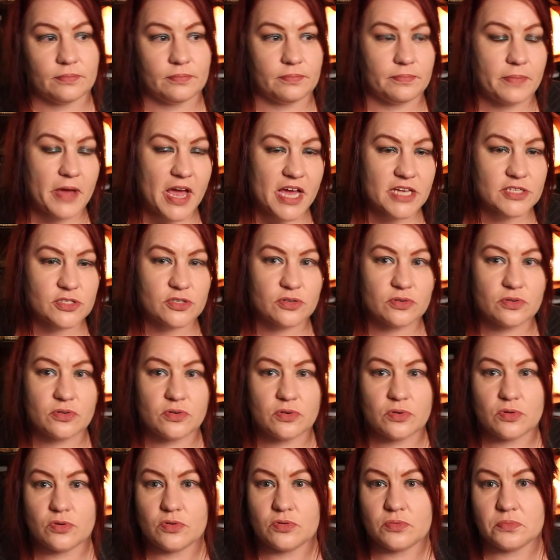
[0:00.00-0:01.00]

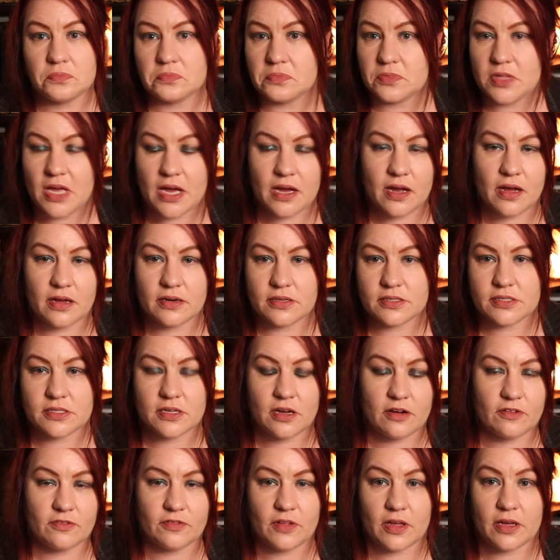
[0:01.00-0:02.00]
basil, that kind of
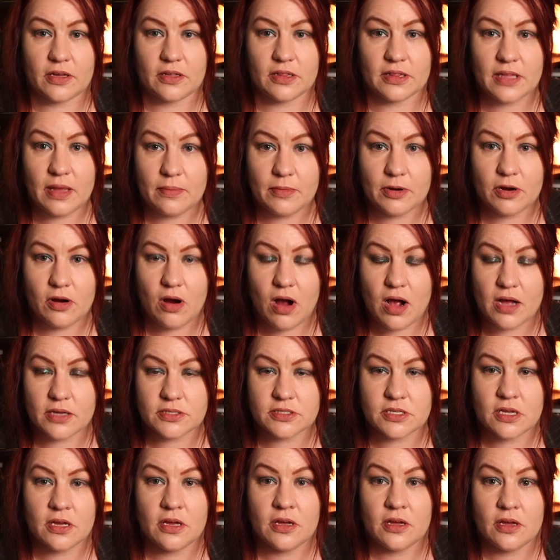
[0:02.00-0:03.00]
stuff, like
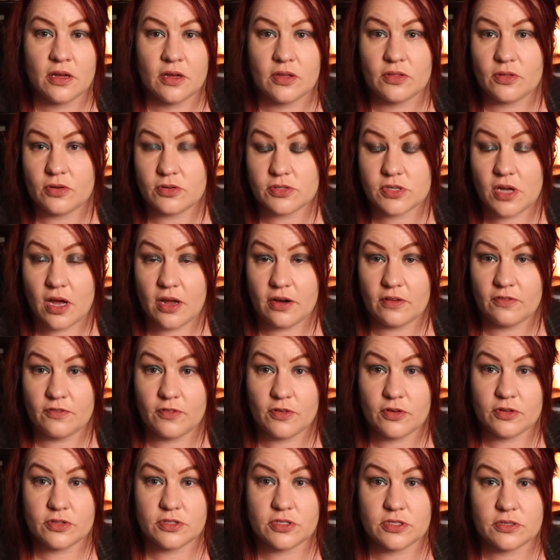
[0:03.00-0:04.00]
lemongrass. Those kind of
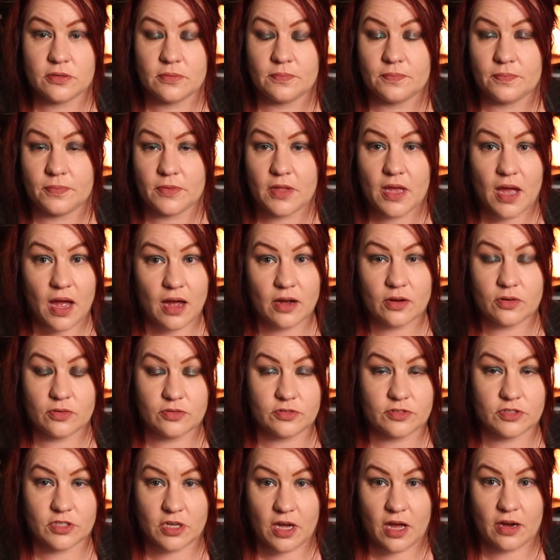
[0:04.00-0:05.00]
foods are
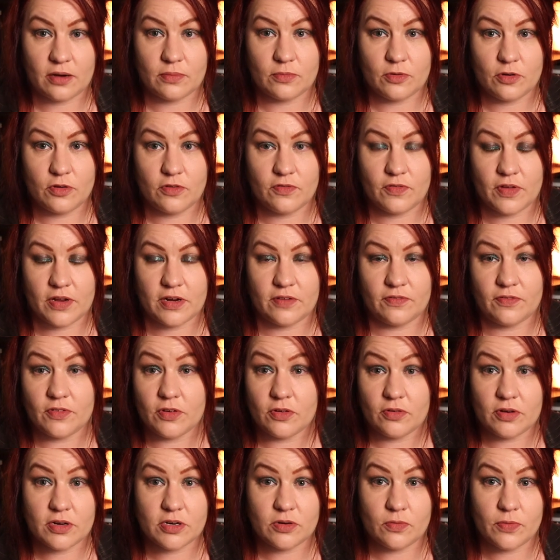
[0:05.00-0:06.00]
good to kind of move. And if
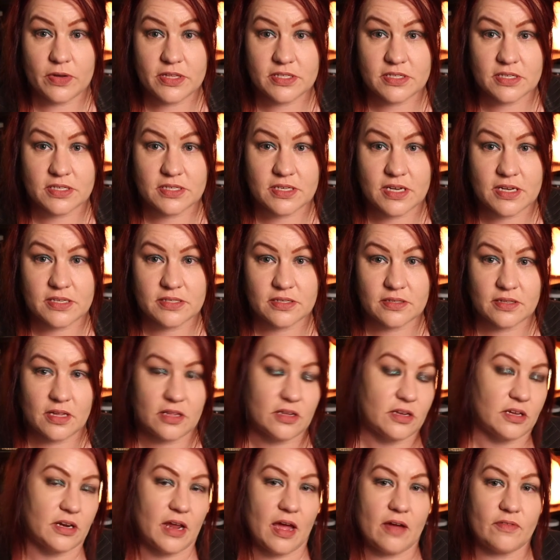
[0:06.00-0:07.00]
you're in a winter season, then
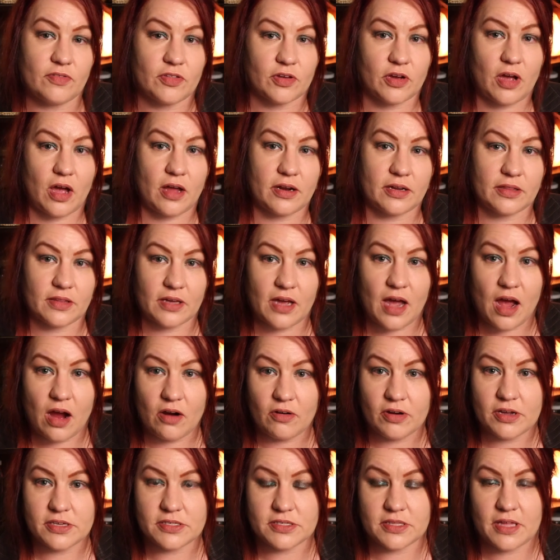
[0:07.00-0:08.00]
you can have the kind of the
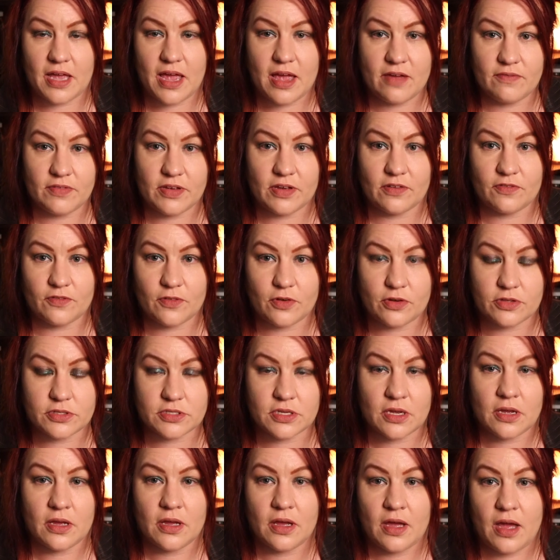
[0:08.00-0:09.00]
curries and the heavier
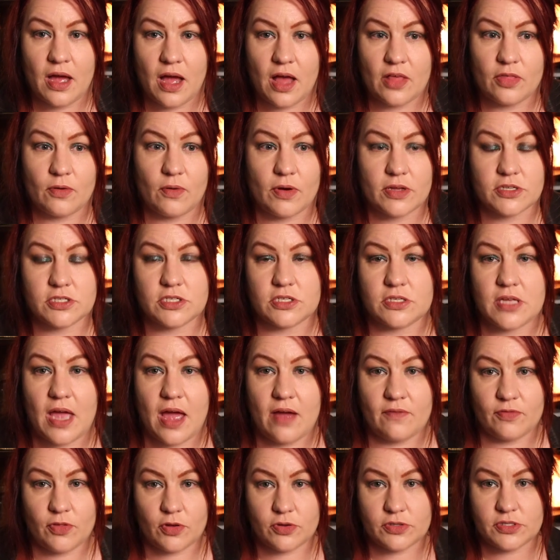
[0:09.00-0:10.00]
foods. Otherwise, just
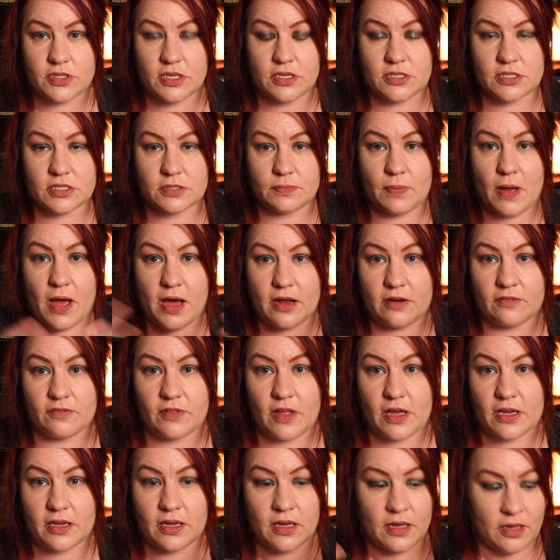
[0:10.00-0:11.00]
have those things as part of,
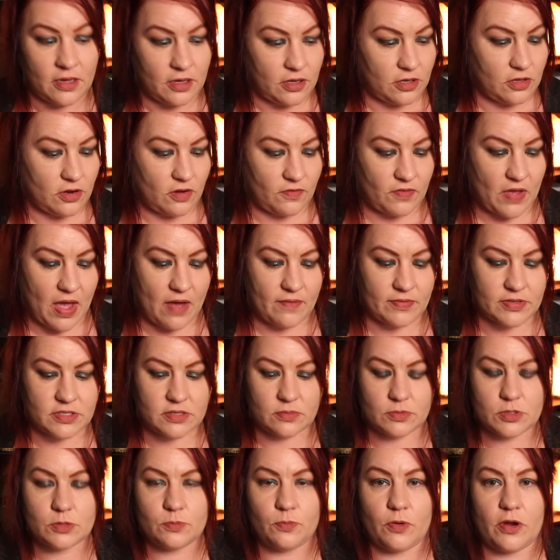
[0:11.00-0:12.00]
like, you know, if you're having
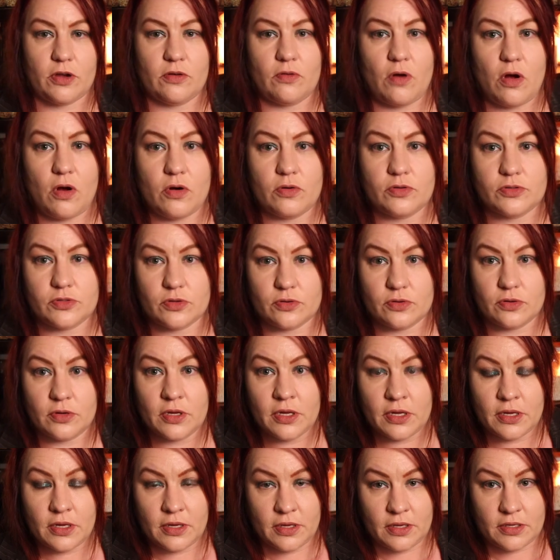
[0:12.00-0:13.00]
some spring rolls or
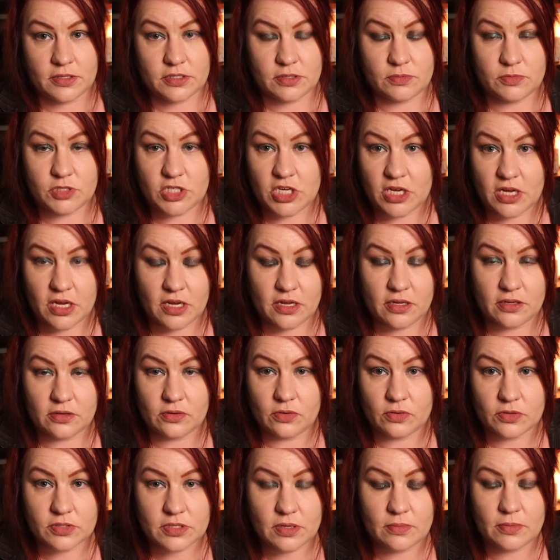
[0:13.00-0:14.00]
some chicken
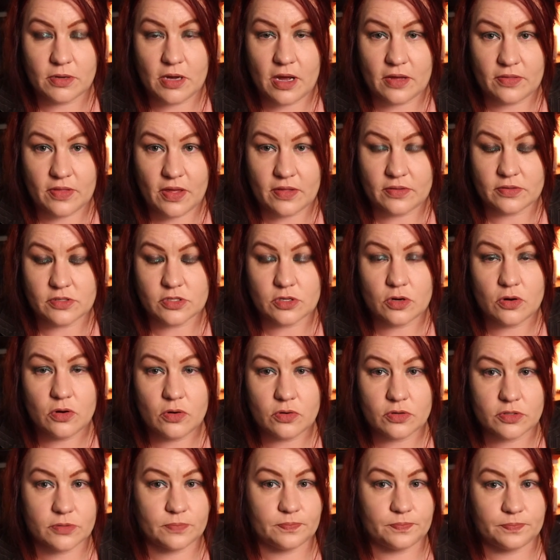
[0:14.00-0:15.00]
or something like that that's
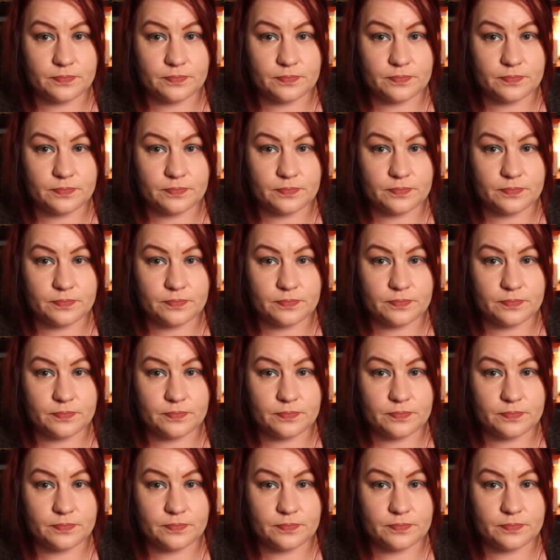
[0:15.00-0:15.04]
cooked,